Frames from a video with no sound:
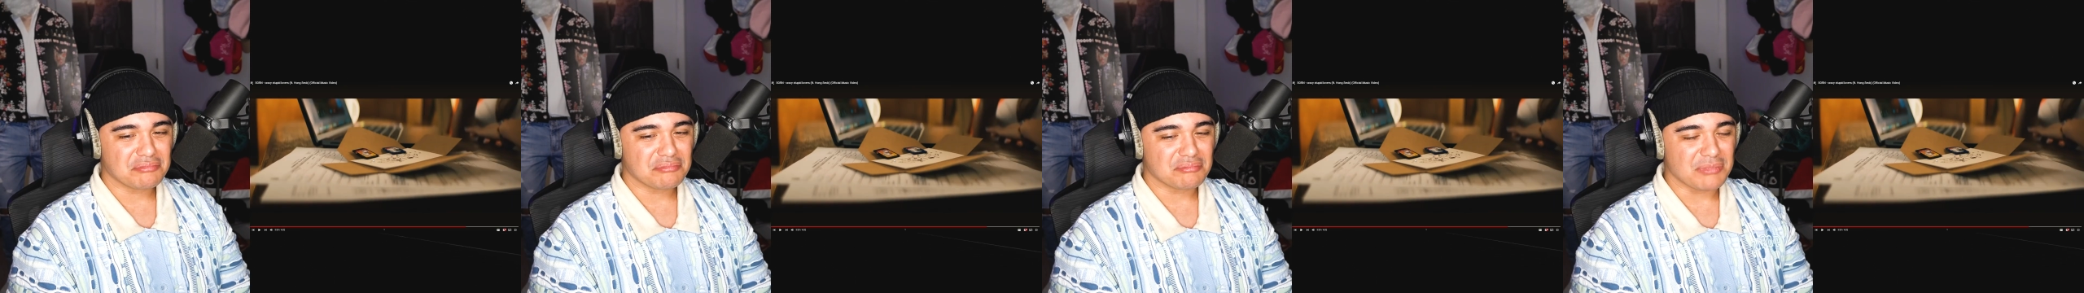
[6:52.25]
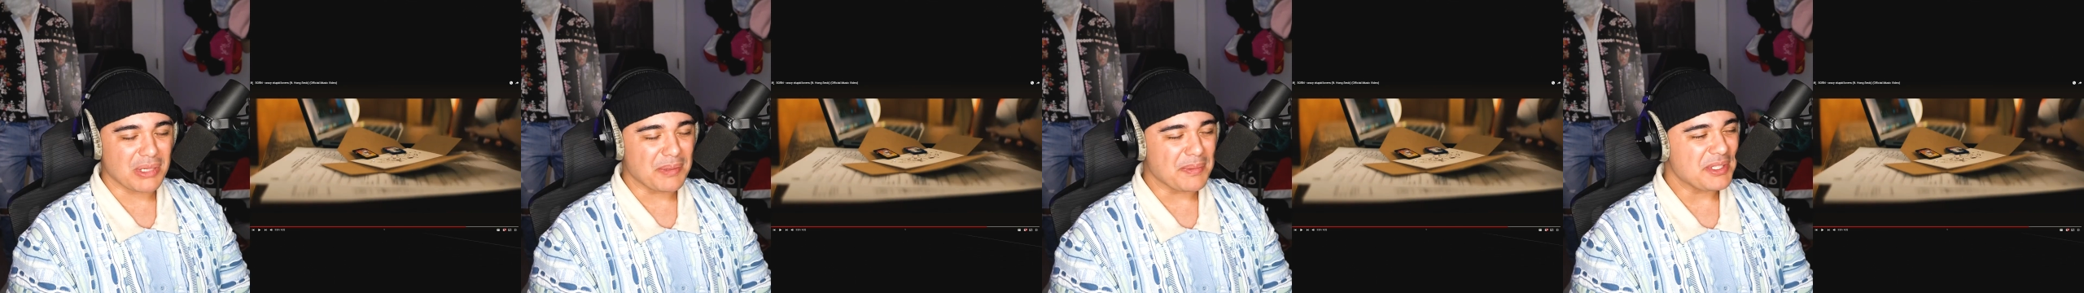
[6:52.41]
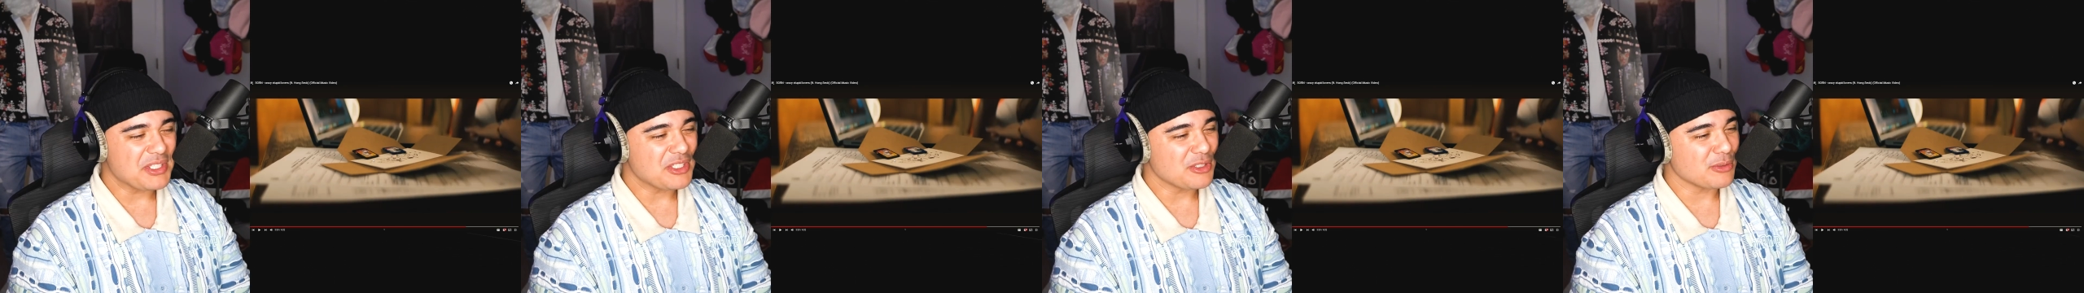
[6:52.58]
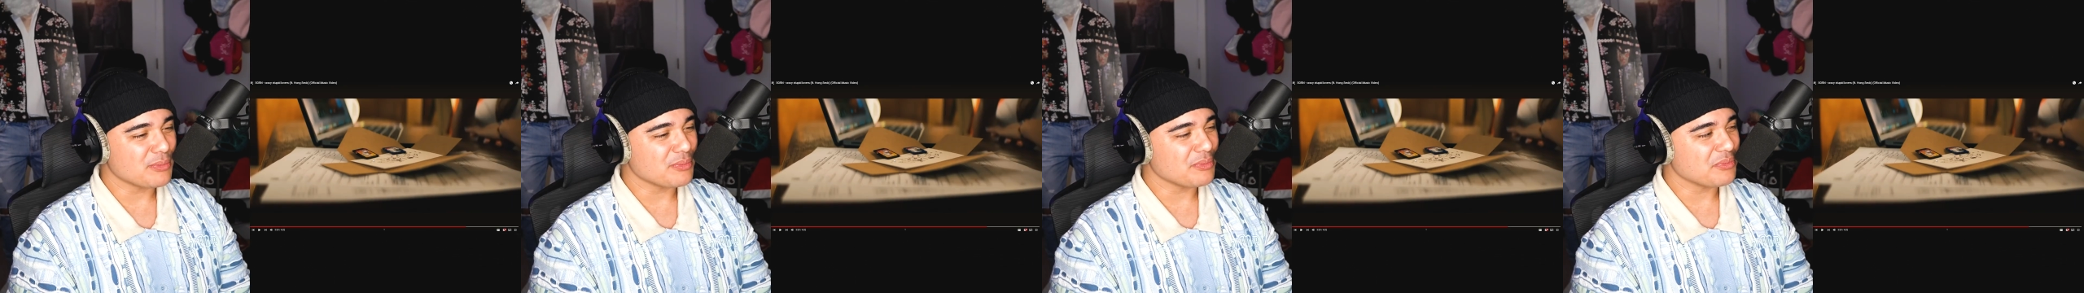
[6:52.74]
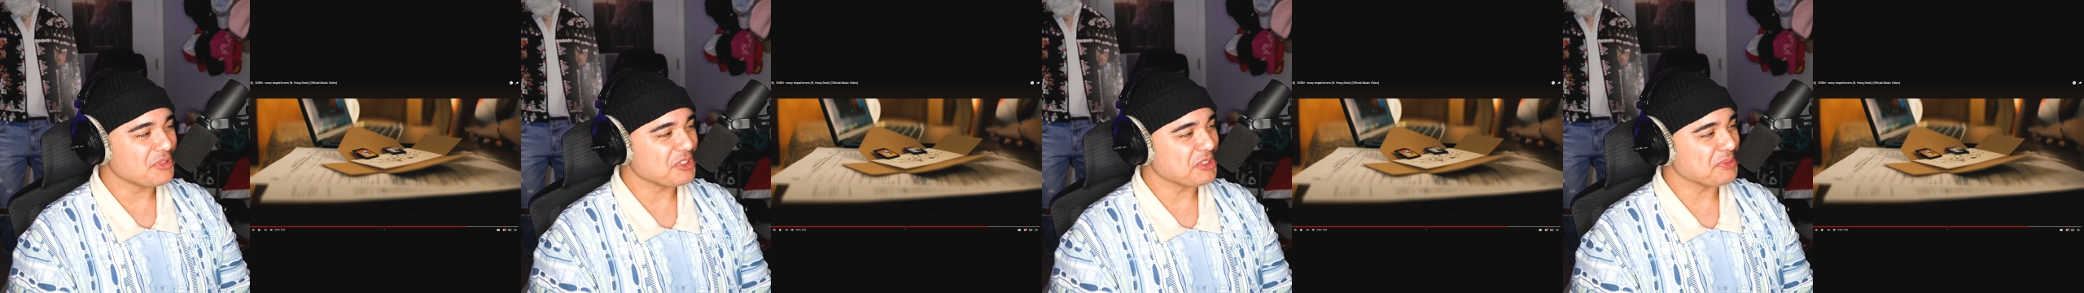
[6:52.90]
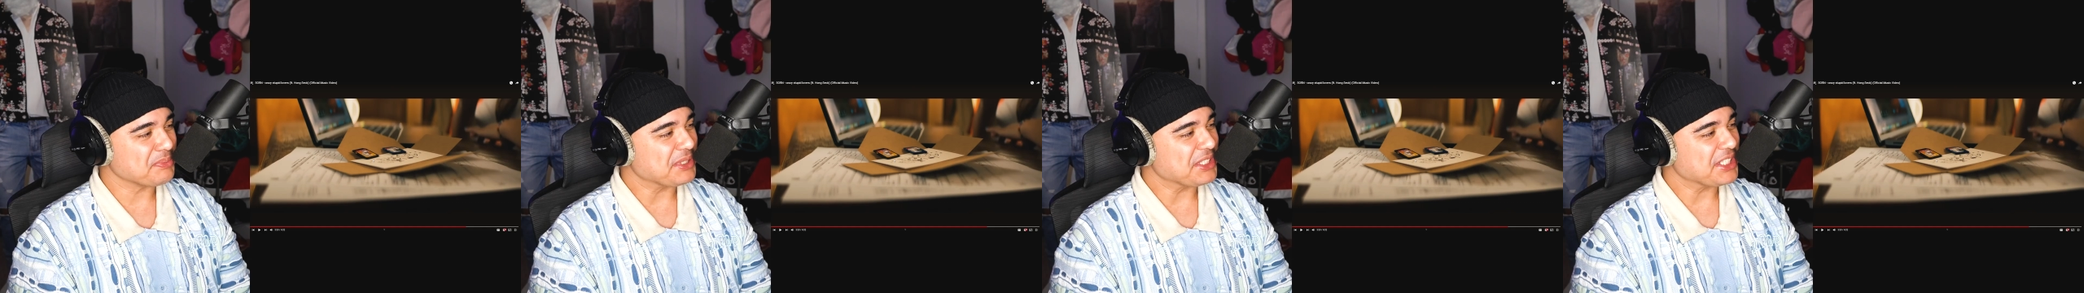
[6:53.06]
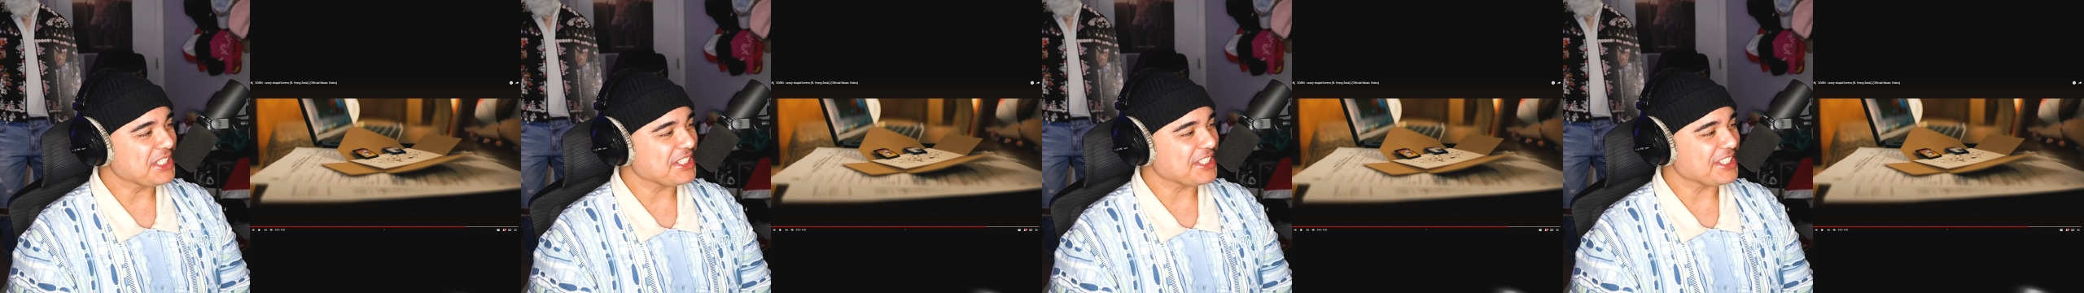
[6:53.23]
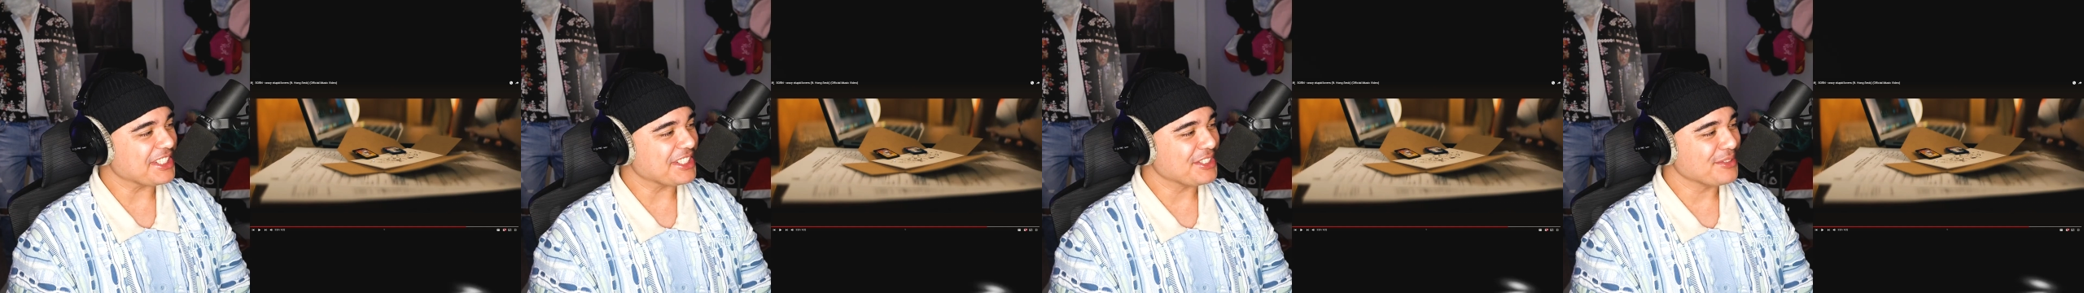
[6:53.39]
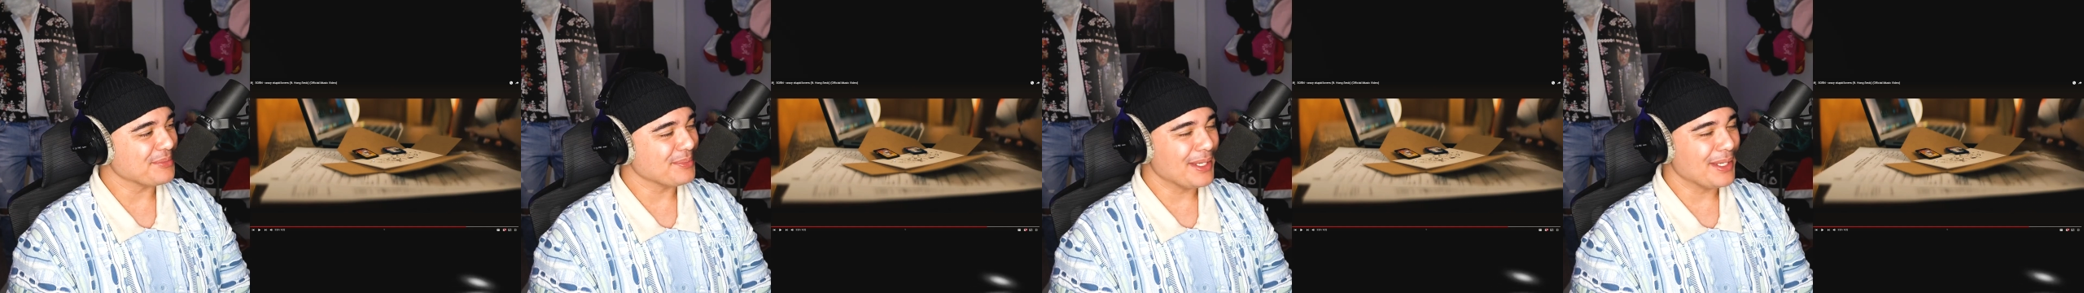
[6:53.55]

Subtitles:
Maybe to be continued,